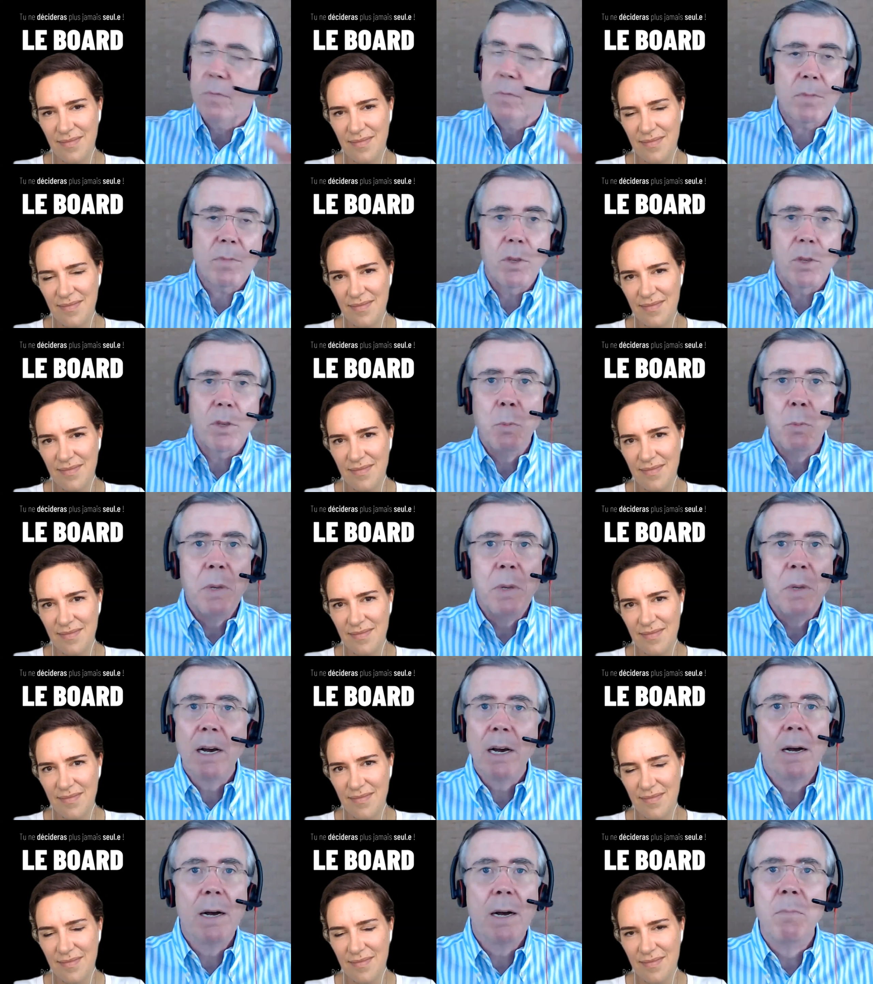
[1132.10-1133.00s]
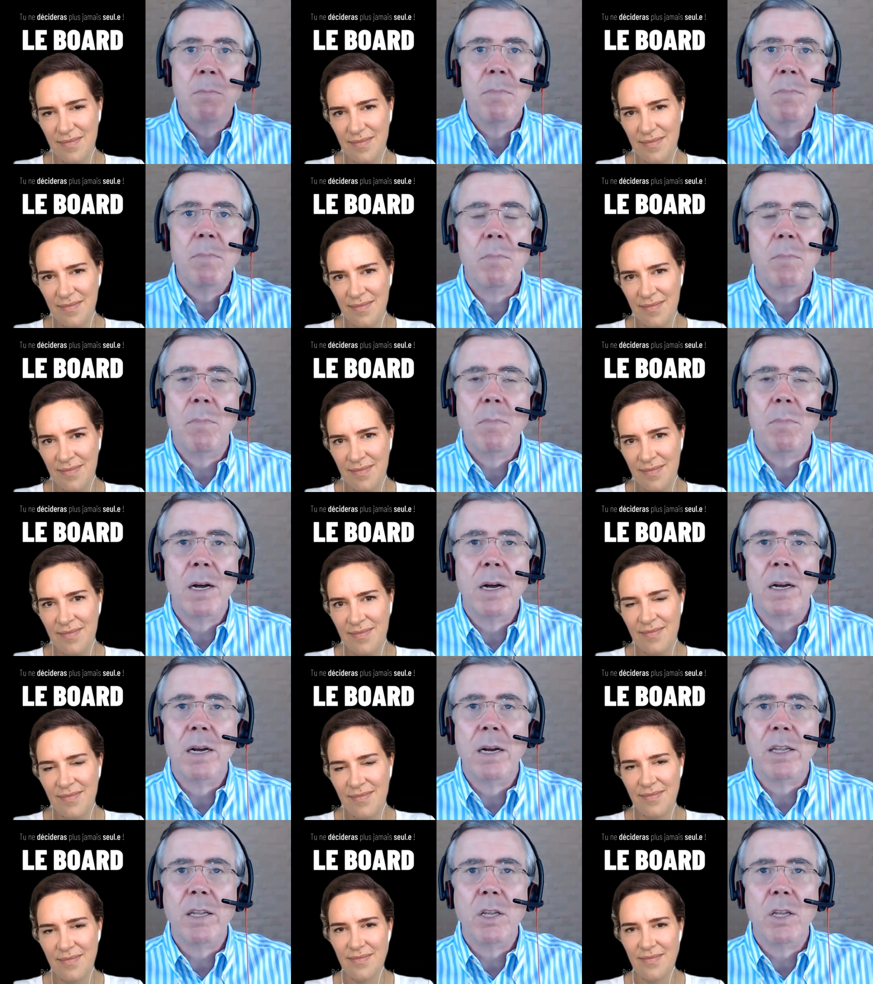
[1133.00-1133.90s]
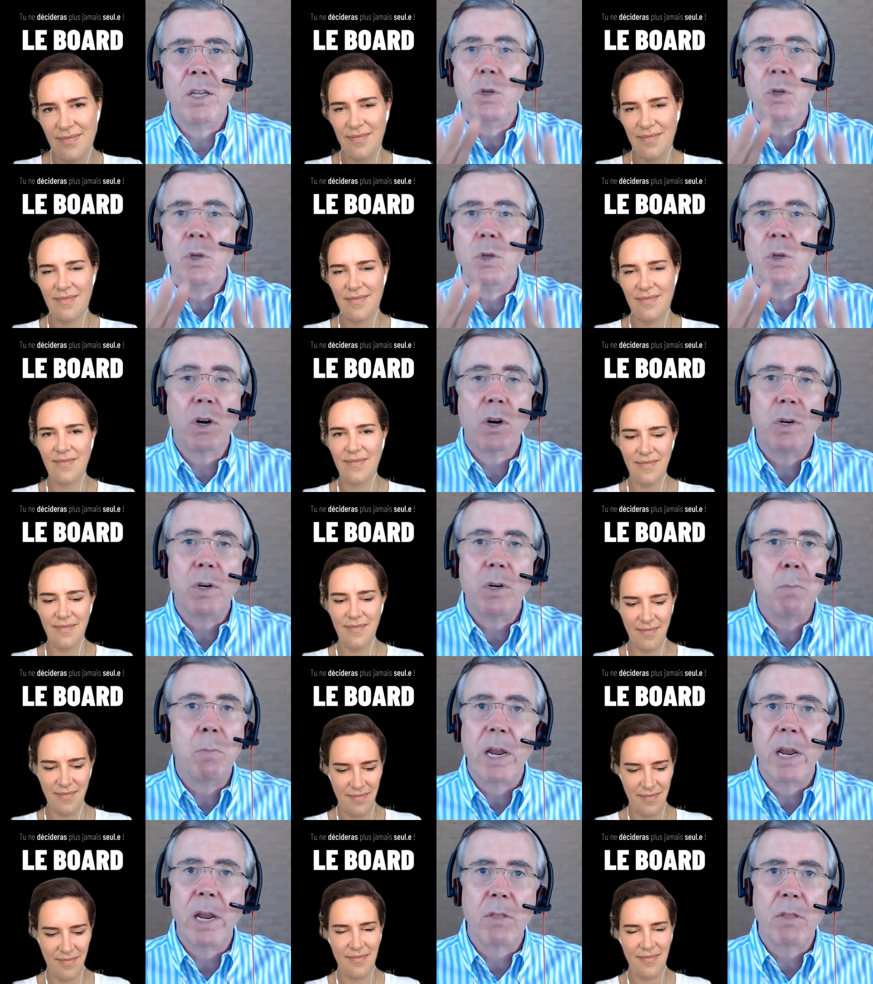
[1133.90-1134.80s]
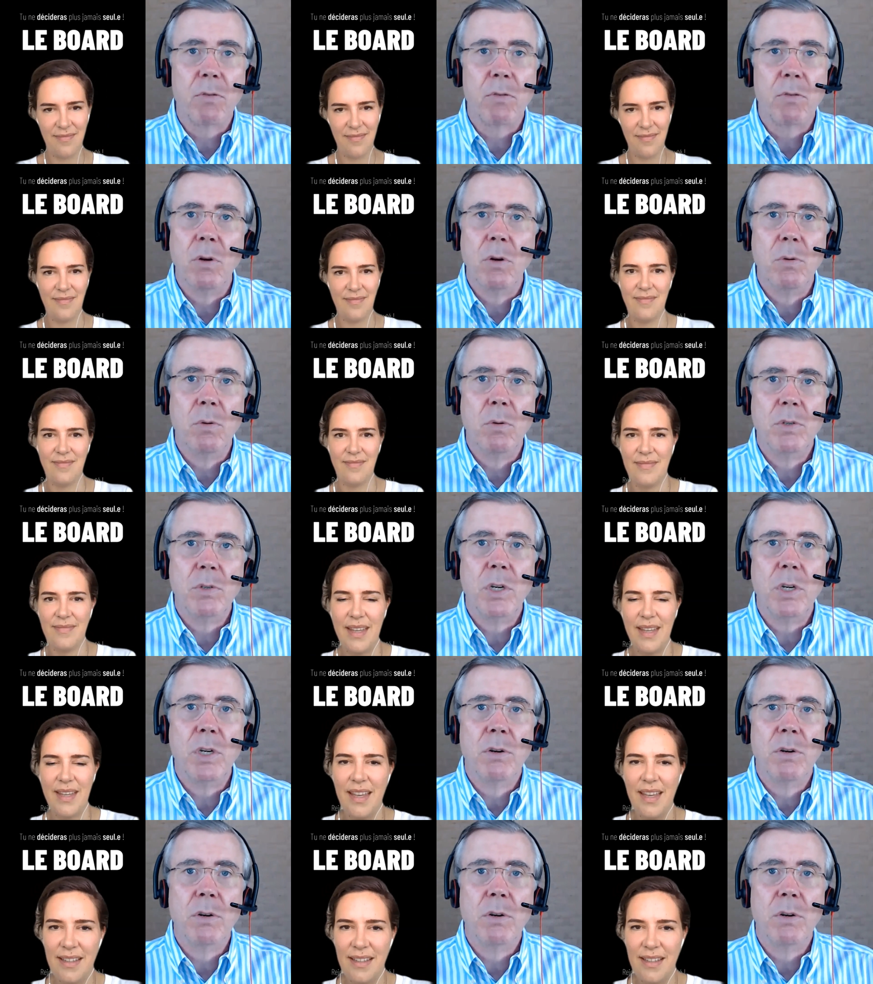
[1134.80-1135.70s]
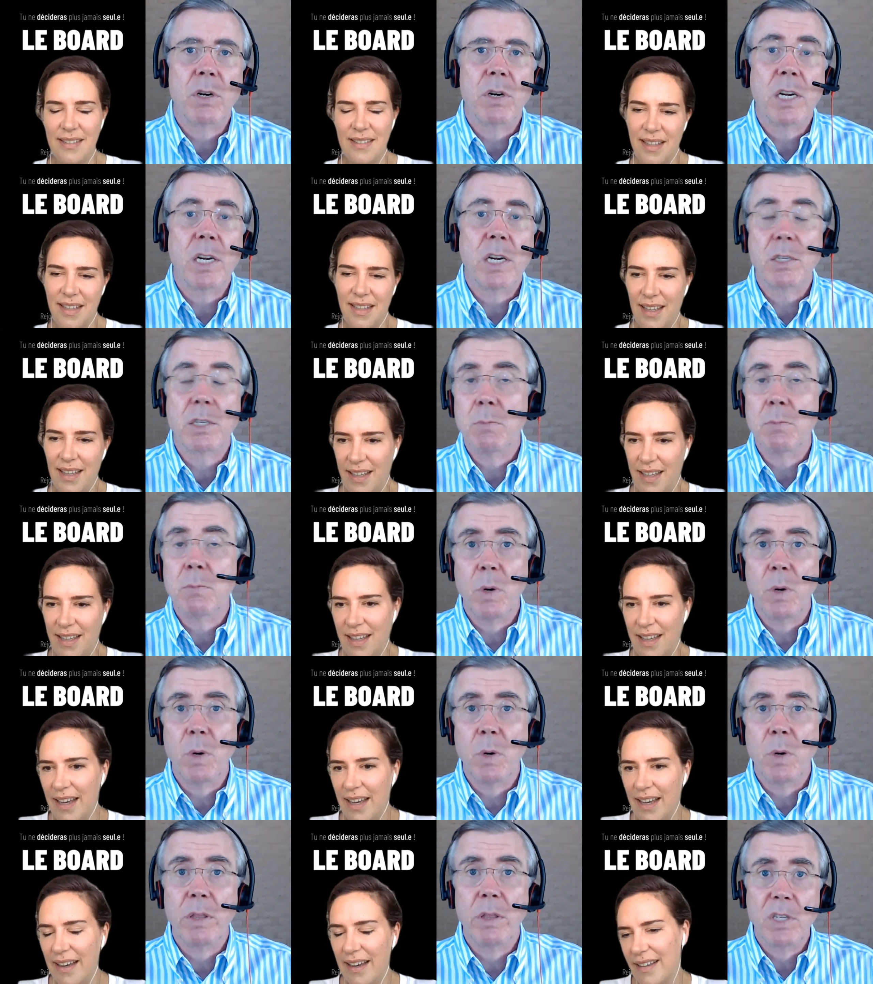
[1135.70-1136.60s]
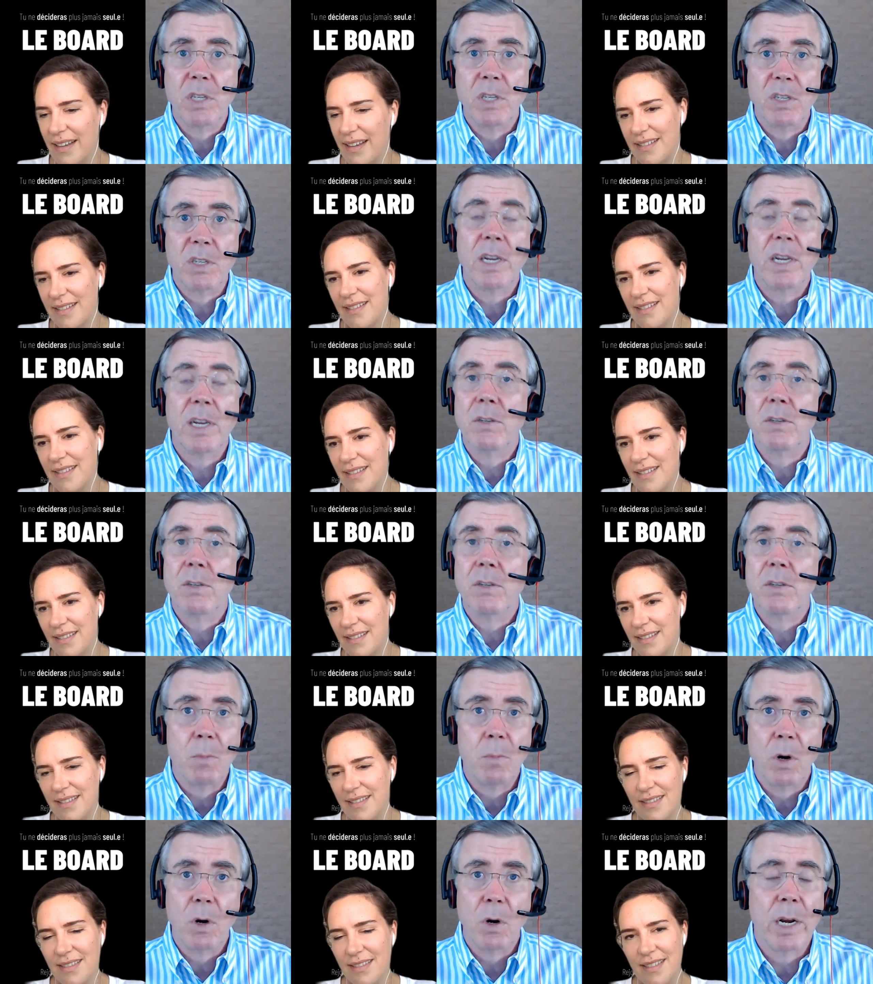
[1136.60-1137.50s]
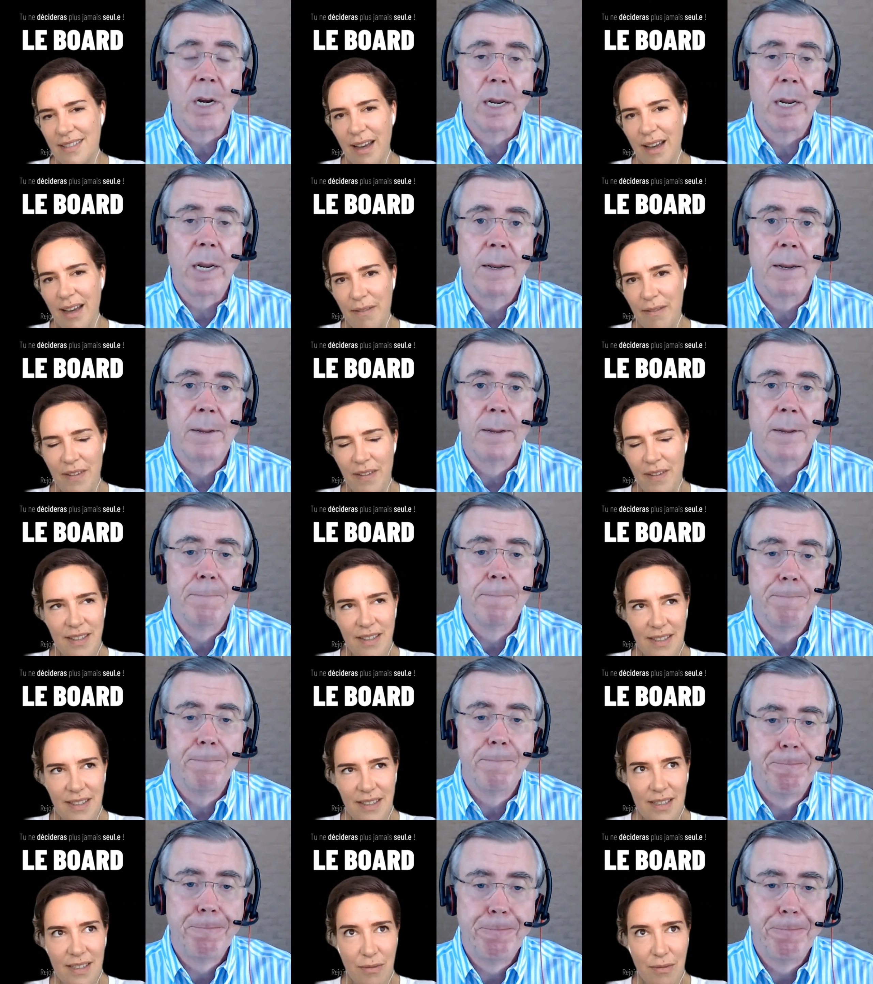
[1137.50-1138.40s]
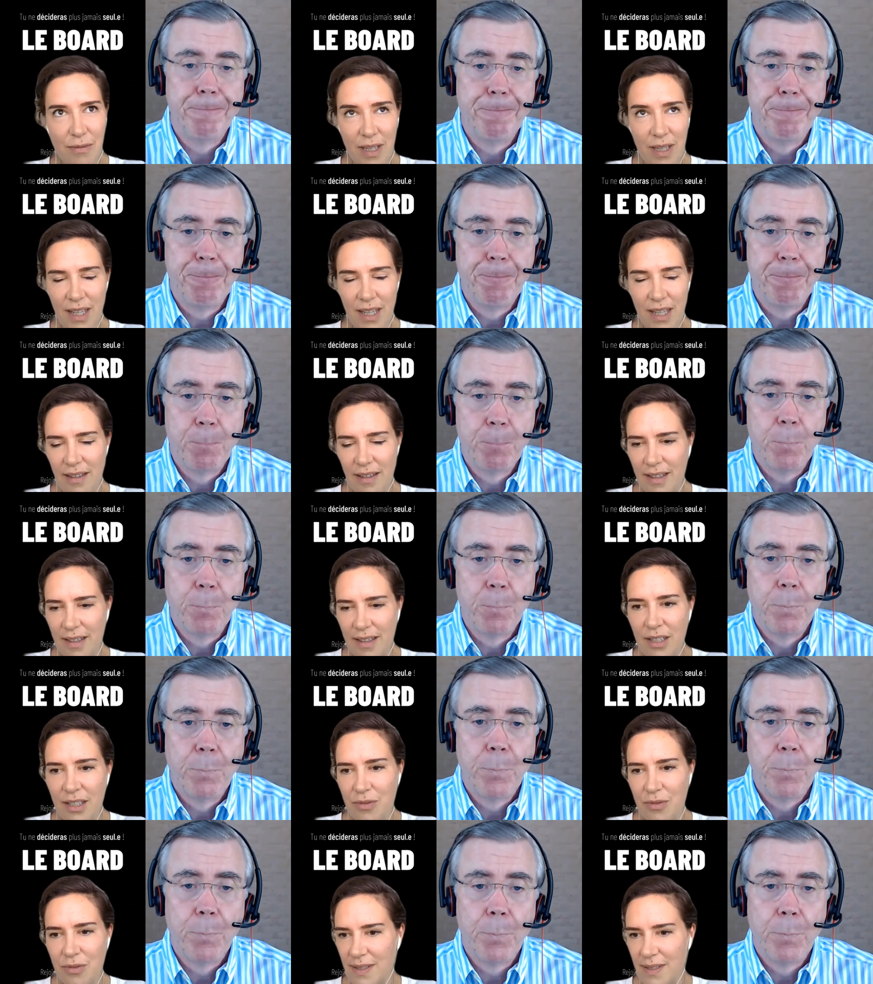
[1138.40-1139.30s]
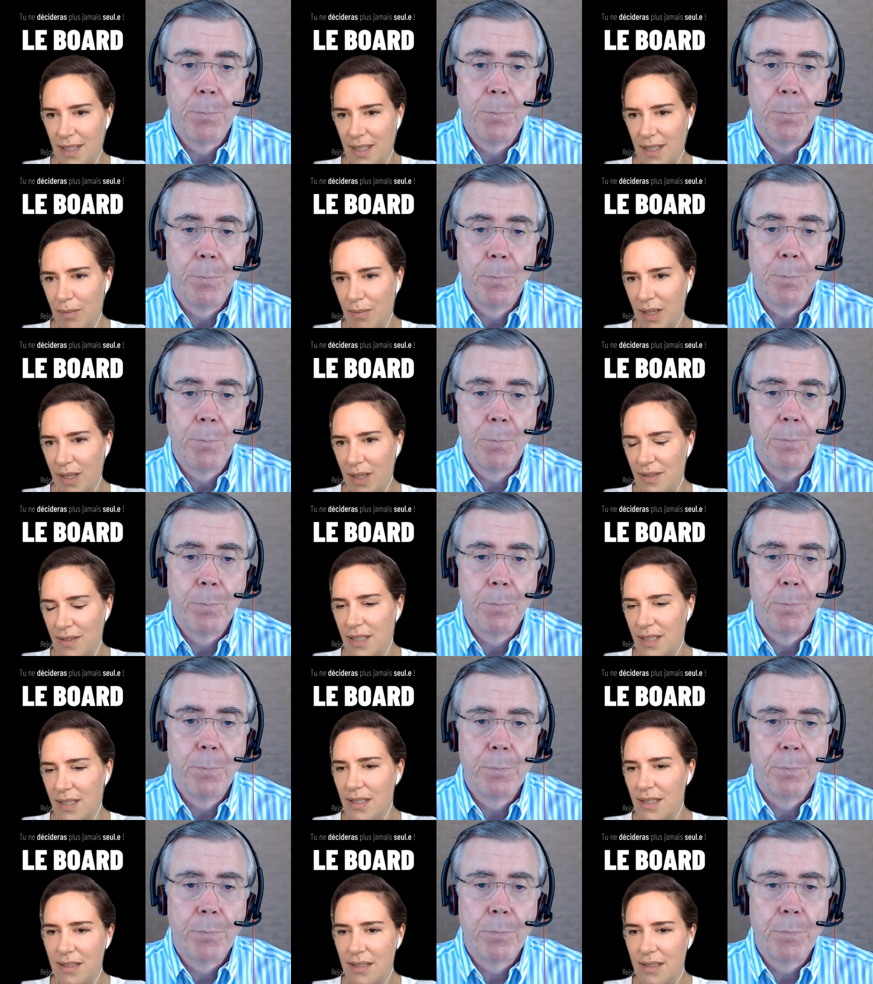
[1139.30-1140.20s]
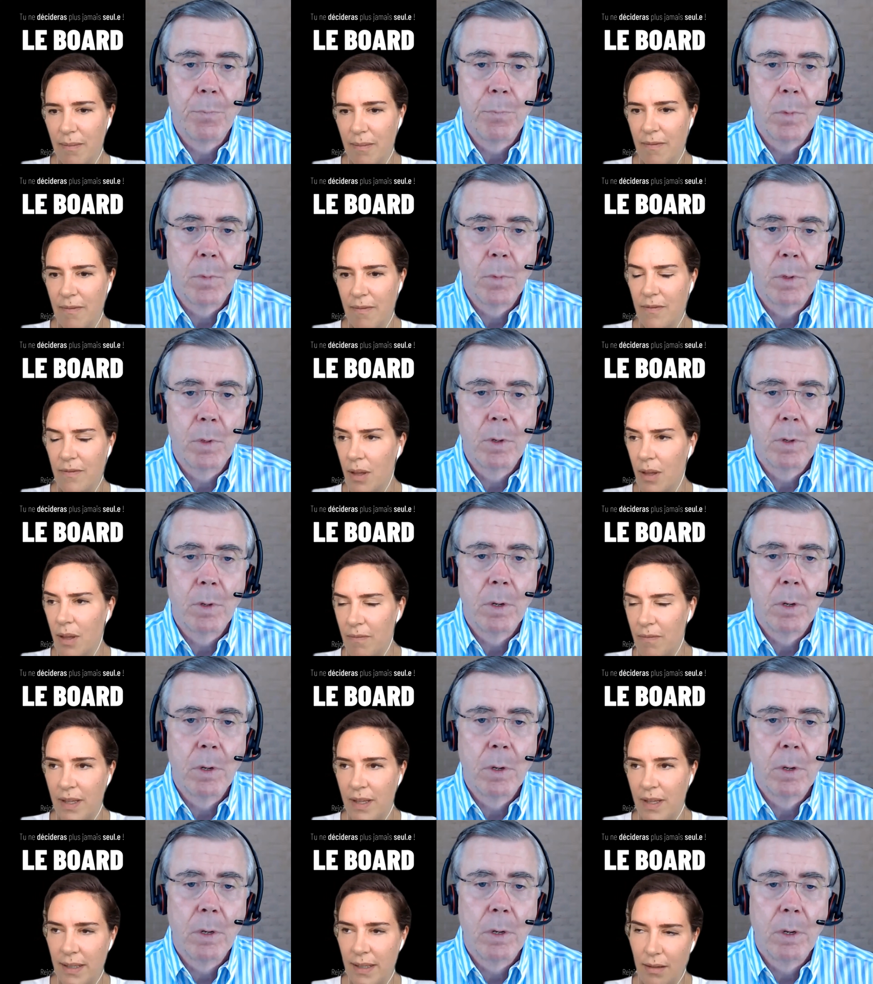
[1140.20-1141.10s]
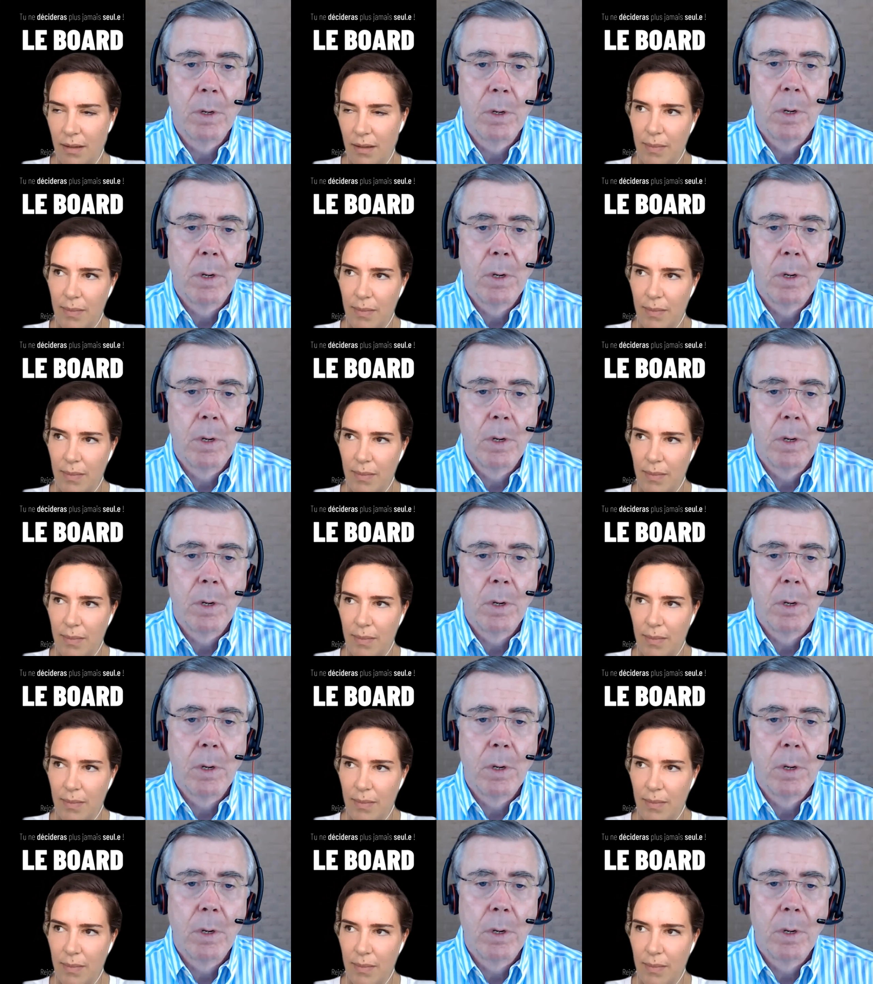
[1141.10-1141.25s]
Speaker 1: you become uh, you start to break through to your to your customers whether it's in sales or marketing
Speaker 2: i think this is really uh, interesting because this is some something